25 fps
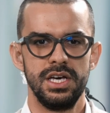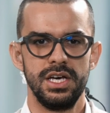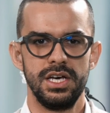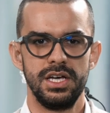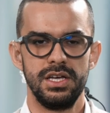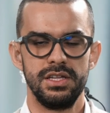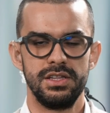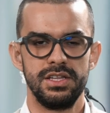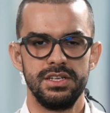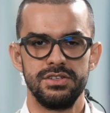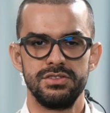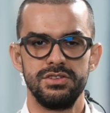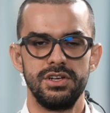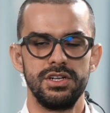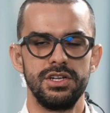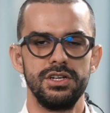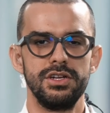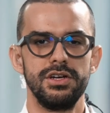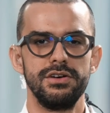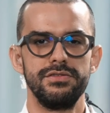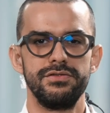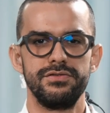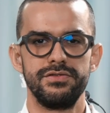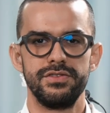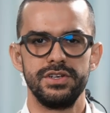There's not
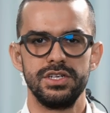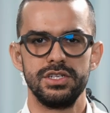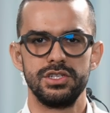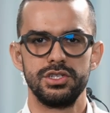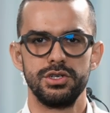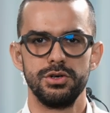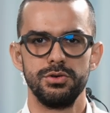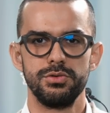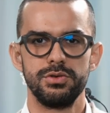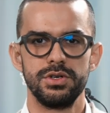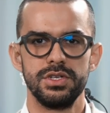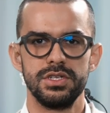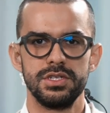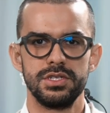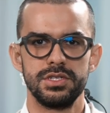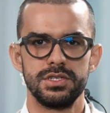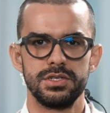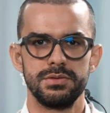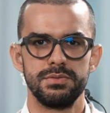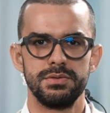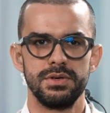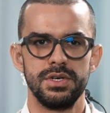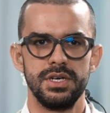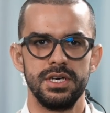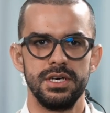enough
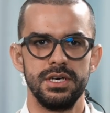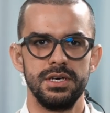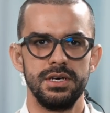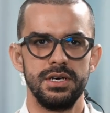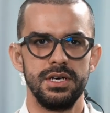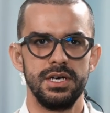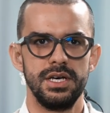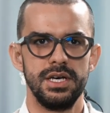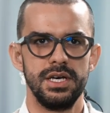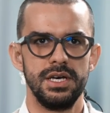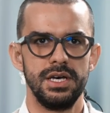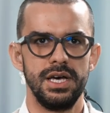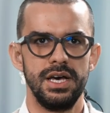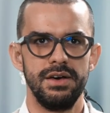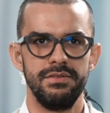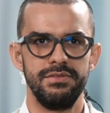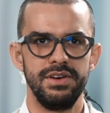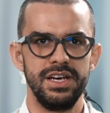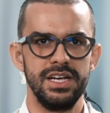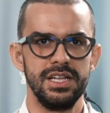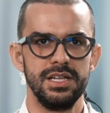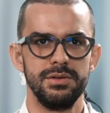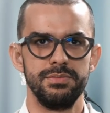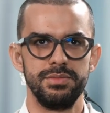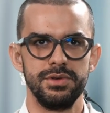tokens
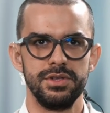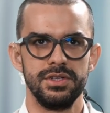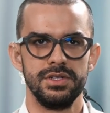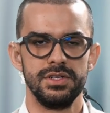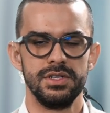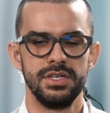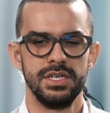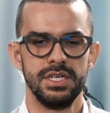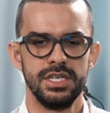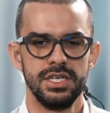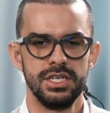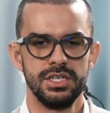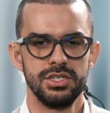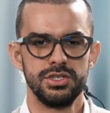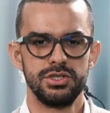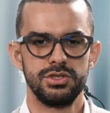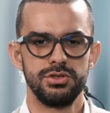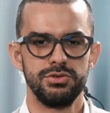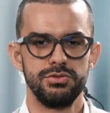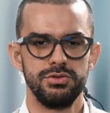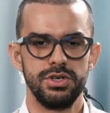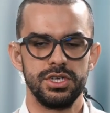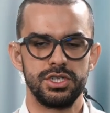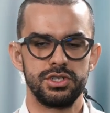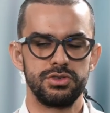available
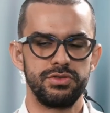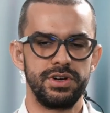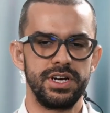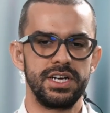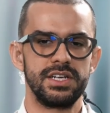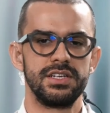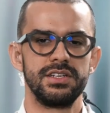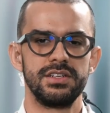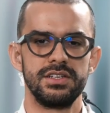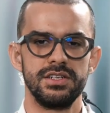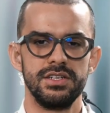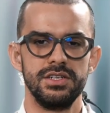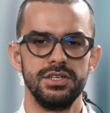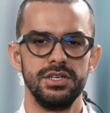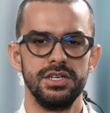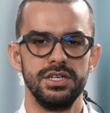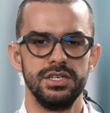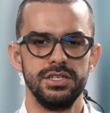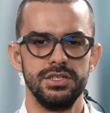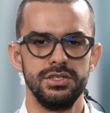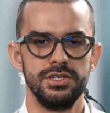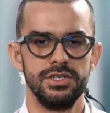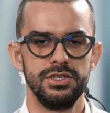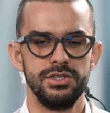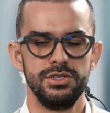to attract
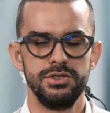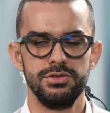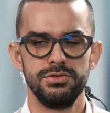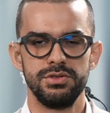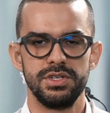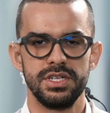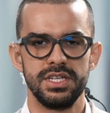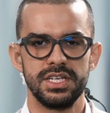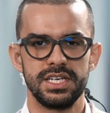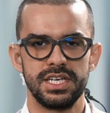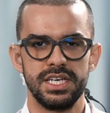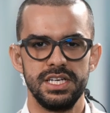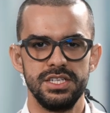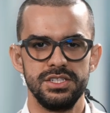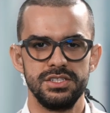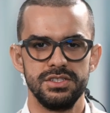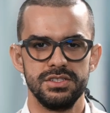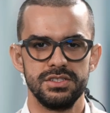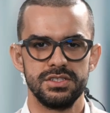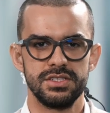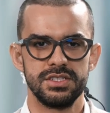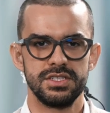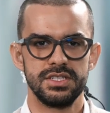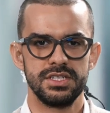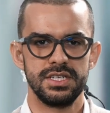new
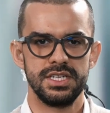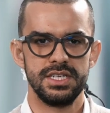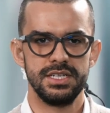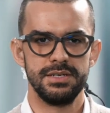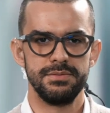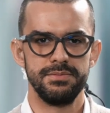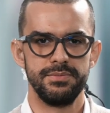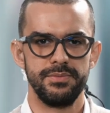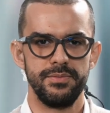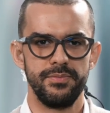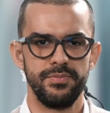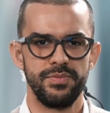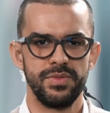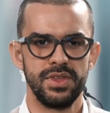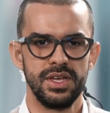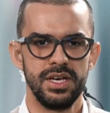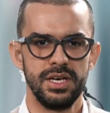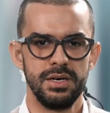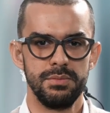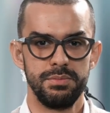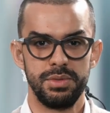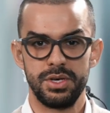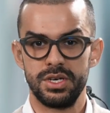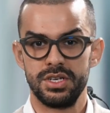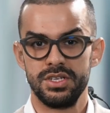delegations
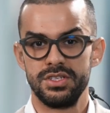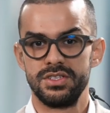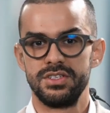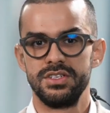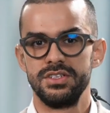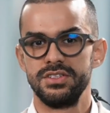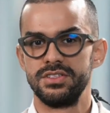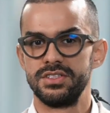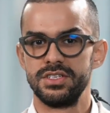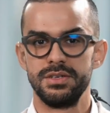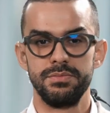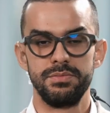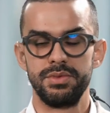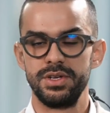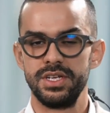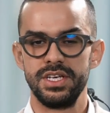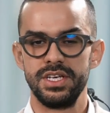because it